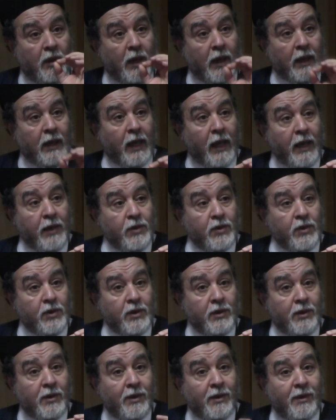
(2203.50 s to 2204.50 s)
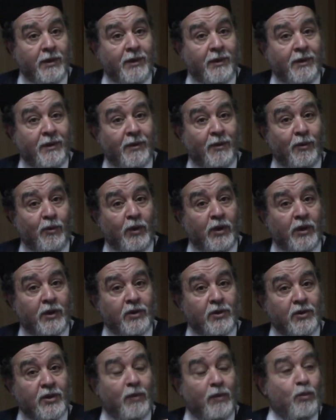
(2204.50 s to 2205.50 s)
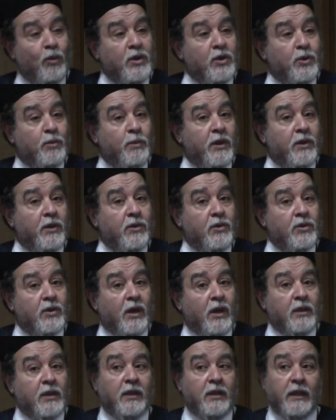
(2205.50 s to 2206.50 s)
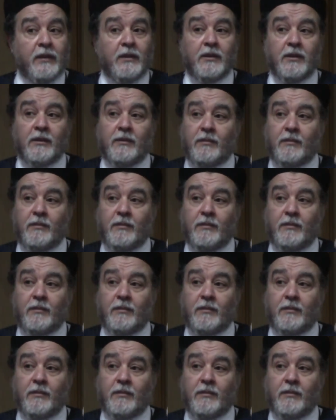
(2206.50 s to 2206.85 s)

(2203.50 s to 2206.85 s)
a case where someone's parents are dead.